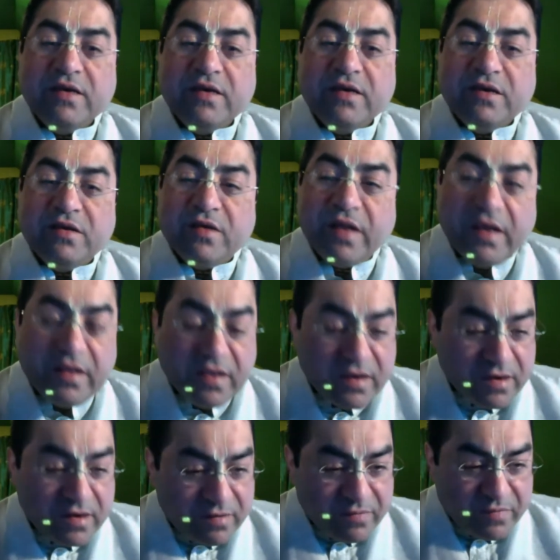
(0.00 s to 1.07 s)

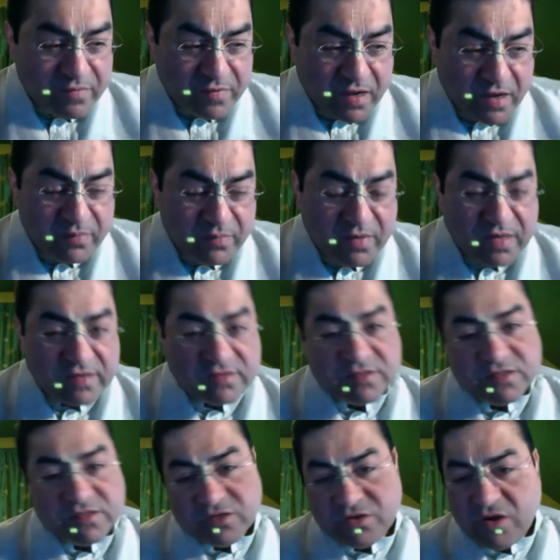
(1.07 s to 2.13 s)
Neither karma
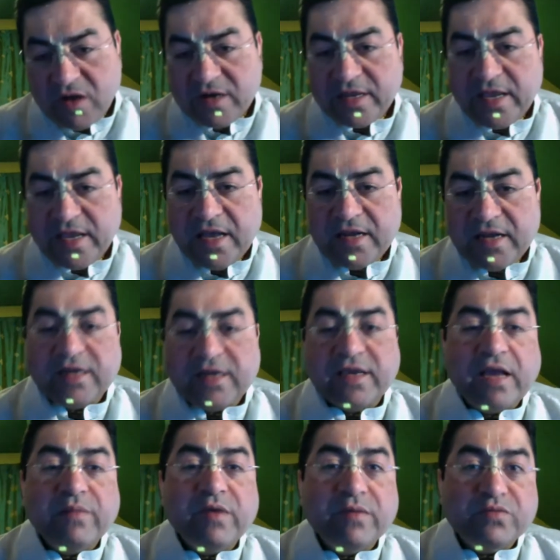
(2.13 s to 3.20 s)
nor jnana
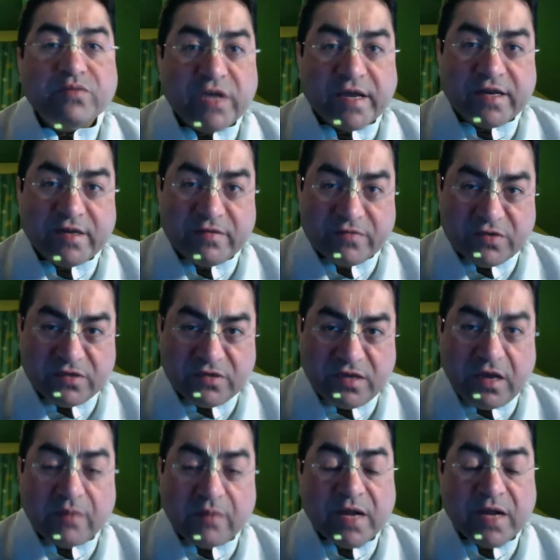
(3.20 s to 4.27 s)
can be objectives.
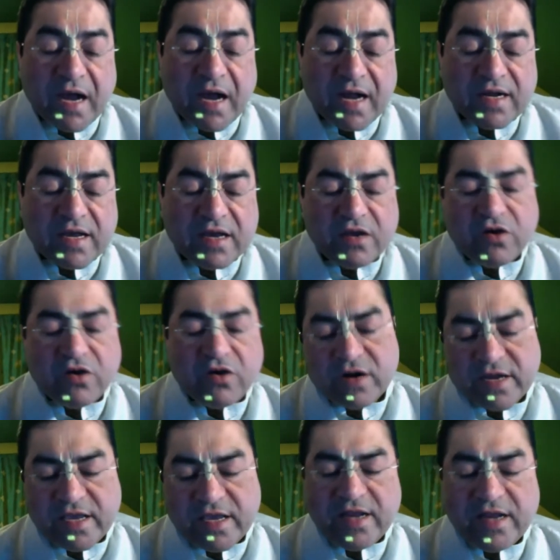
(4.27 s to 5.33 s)
Karma kanda or
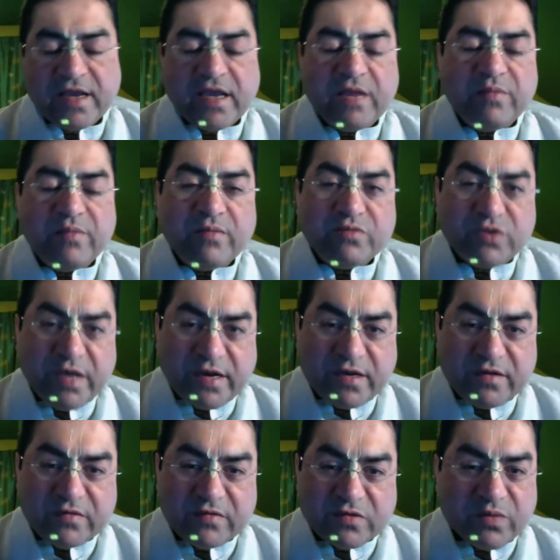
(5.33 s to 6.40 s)
jnana can be
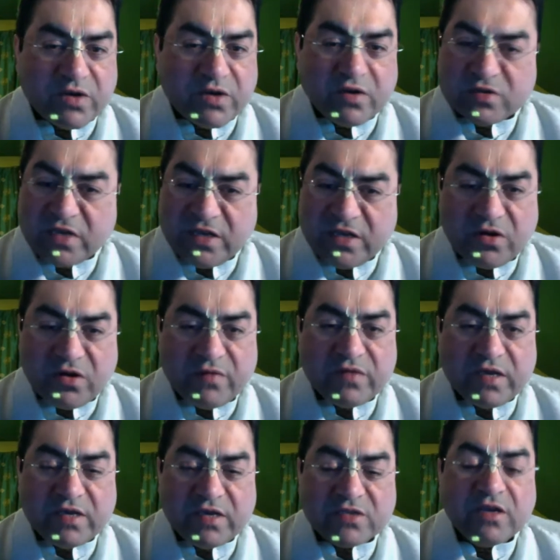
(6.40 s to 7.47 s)
objectives because either of
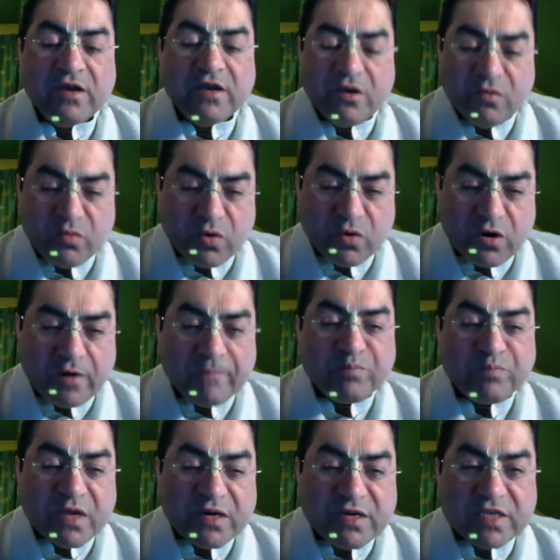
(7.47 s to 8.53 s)
these would
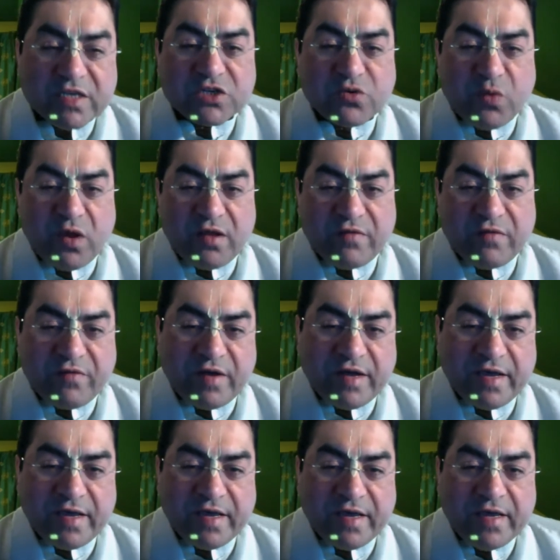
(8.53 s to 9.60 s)

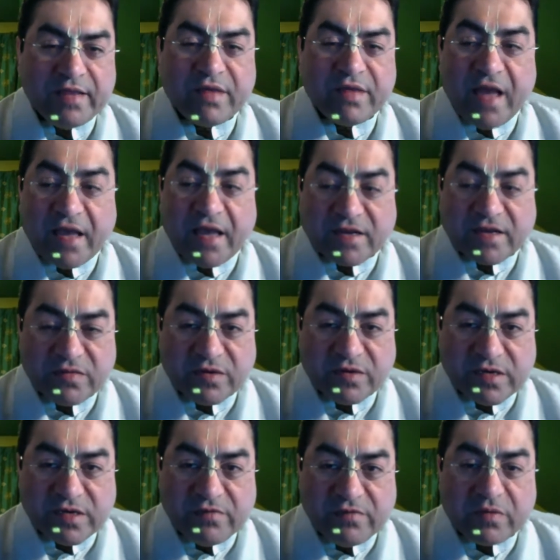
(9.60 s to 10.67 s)
disqualify that
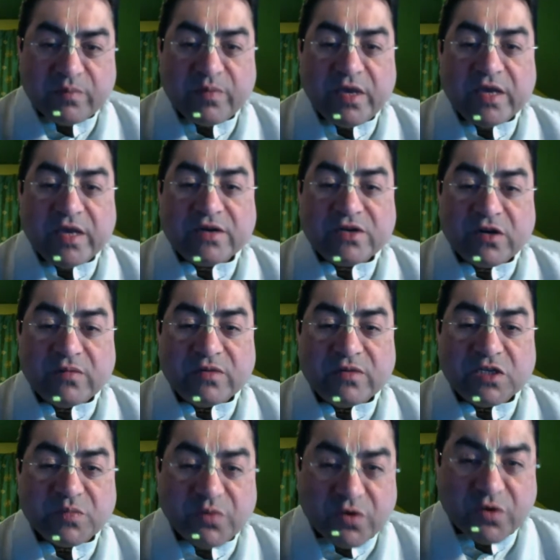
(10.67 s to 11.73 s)
activity from being termed
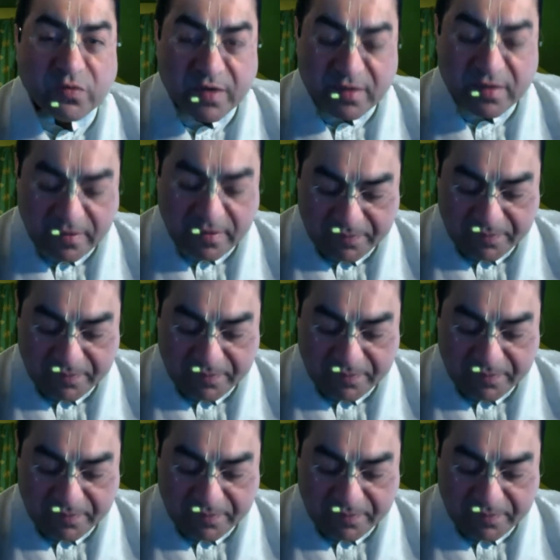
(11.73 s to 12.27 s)
as pure bhakti.